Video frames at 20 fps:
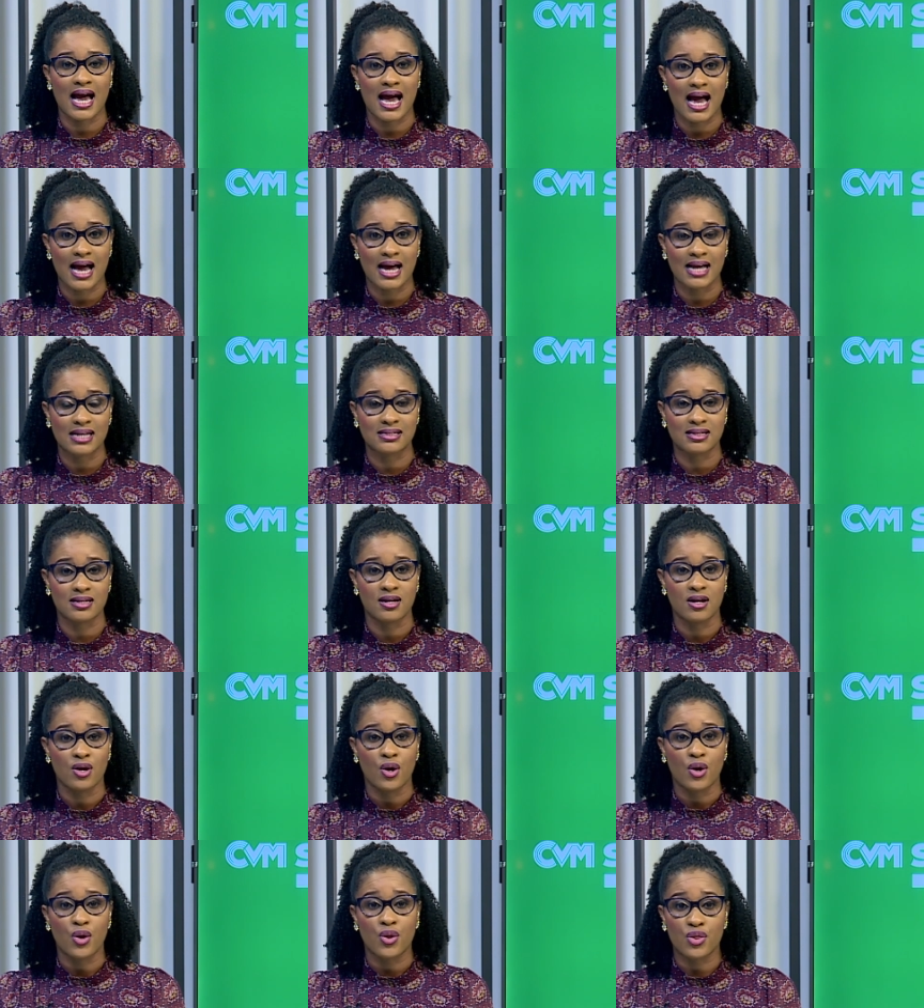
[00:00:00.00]
has
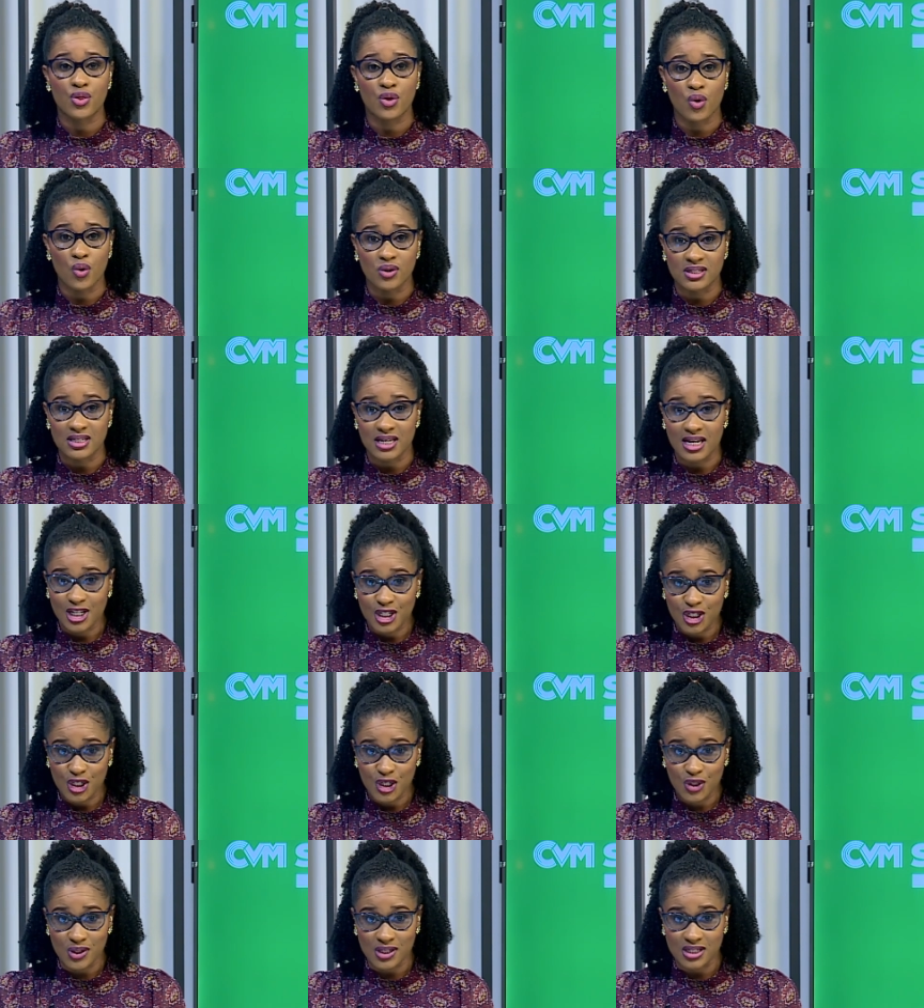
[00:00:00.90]
those
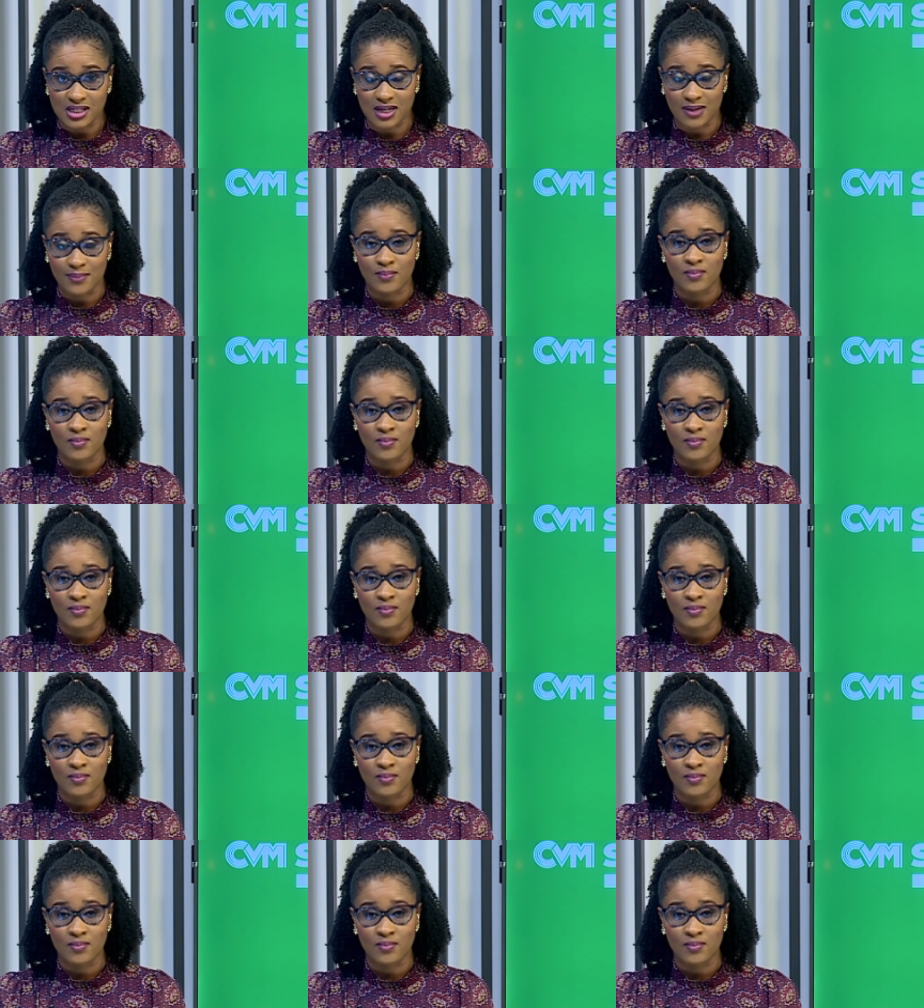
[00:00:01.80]
issues.